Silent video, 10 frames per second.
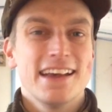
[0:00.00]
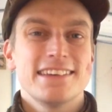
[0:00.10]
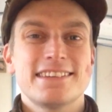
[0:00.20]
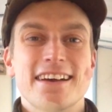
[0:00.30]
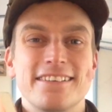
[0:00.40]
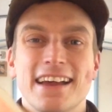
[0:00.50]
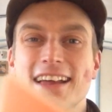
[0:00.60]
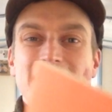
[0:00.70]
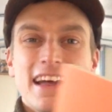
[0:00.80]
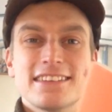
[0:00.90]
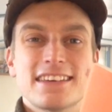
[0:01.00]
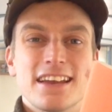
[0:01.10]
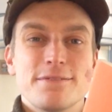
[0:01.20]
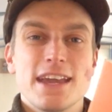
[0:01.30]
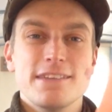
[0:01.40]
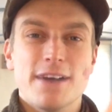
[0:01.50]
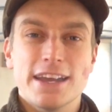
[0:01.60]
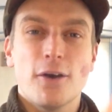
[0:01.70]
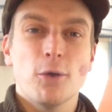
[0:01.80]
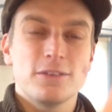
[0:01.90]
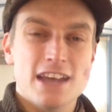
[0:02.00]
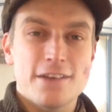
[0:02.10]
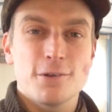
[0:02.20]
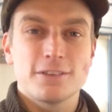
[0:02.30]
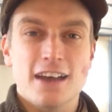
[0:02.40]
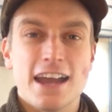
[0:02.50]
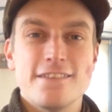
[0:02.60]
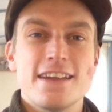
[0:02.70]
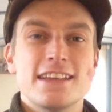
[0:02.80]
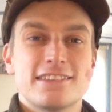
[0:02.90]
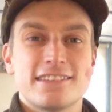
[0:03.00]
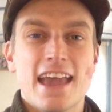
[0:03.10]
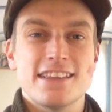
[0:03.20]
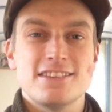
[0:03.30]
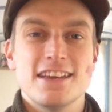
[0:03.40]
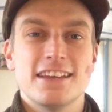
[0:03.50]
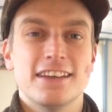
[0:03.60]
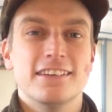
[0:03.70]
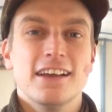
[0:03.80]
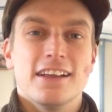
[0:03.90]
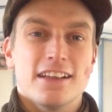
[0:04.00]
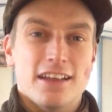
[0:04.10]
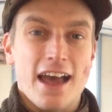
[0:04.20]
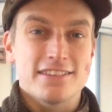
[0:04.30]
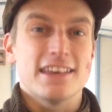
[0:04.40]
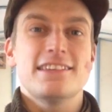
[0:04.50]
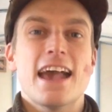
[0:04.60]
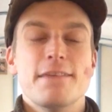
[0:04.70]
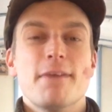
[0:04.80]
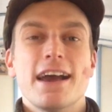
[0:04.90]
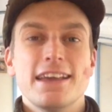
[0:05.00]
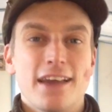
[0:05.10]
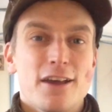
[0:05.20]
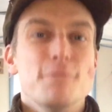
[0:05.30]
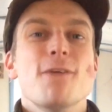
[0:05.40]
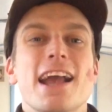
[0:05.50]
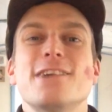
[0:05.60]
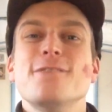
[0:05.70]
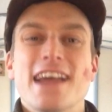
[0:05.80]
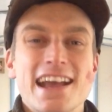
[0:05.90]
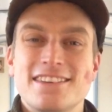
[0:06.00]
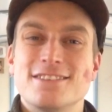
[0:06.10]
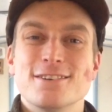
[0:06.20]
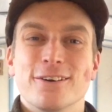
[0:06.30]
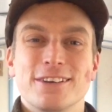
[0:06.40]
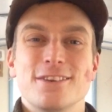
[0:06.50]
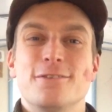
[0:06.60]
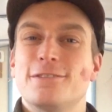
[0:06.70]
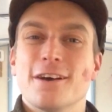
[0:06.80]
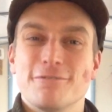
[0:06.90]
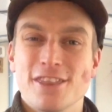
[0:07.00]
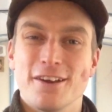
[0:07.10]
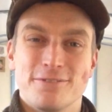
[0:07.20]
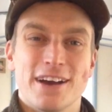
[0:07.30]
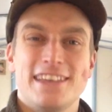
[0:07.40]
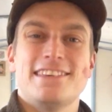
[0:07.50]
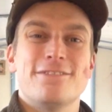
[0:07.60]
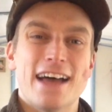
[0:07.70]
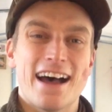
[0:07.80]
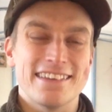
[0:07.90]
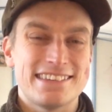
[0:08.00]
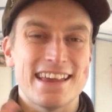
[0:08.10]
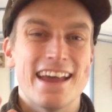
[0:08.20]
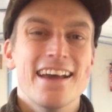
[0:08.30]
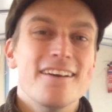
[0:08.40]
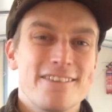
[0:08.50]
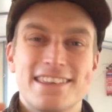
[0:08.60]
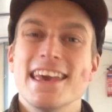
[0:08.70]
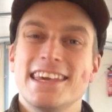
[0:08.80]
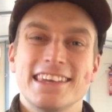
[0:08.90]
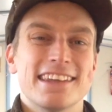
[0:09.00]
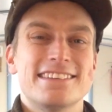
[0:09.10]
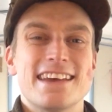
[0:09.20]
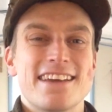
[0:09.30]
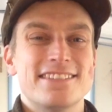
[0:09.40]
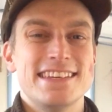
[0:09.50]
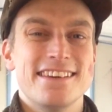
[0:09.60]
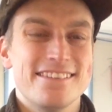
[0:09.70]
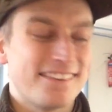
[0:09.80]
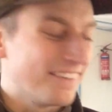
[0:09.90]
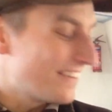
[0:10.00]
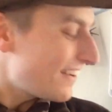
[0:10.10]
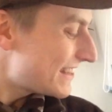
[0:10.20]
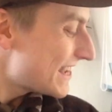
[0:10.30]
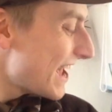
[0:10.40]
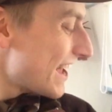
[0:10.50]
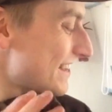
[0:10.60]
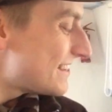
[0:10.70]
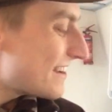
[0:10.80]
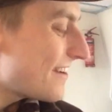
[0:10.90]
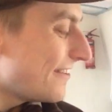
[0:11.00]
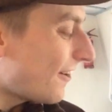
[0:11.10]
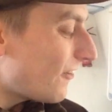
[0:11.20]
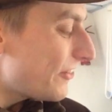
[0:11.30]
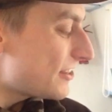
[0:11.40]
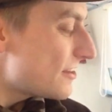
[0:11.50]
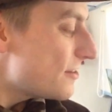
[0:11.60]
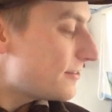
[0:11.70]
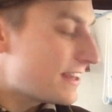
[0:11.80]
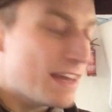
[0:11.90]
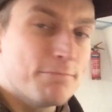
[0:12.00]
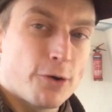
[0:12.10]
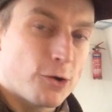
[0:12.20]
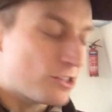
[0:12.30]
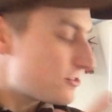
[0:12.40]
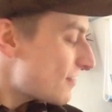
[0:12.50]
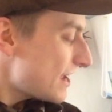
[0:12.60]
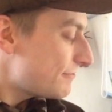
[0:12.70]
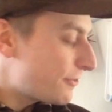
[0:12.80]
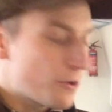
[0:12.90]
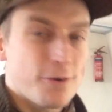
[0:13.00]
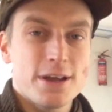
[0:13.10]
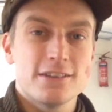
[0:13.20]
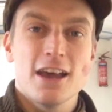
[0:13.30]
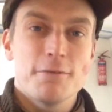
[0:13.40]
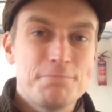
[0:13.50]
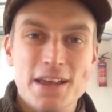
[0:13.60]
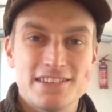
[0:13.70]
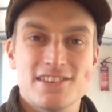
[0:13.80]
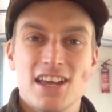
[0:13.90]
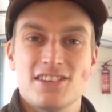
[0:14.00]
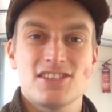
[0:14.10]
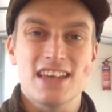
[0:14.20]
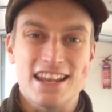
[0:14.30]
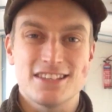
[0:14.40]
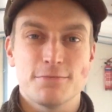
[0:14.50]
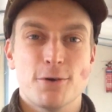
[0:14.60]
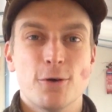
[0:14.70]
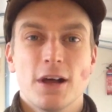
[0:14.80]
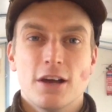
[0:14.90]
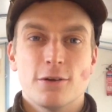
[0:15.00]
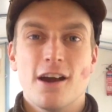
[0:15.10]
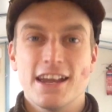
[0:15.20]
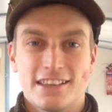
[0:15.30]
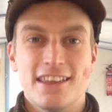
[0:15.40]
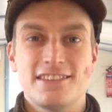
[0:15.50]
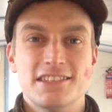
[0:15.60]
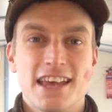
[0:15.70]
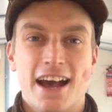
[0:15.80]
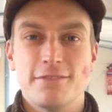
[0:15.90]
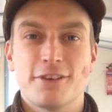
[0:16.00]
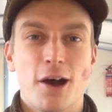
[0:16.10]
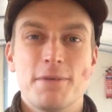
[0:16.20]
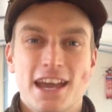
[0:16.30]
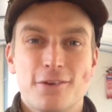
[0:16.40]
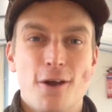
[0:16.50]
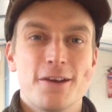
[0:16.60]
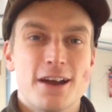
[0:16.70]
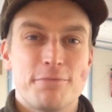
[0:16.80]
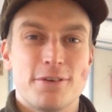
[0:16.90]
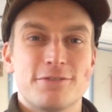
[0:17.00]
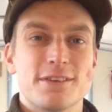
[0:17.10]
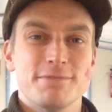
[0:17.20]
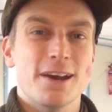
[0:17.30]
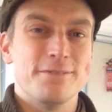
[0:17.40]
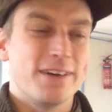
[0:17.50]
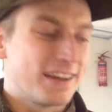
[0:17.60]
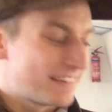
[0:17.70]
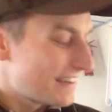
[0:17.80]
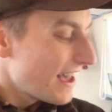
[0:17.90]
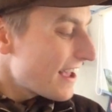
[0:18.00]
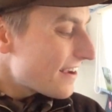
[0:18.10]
So that's going to be my whole general diary and sketching and, as I say, my recreational use of notebooks, if that's a ridiculous term to use or not. So, on to the more straightforward, business, sensible, right, this is it, I've got to be a grown-up with some notebooks.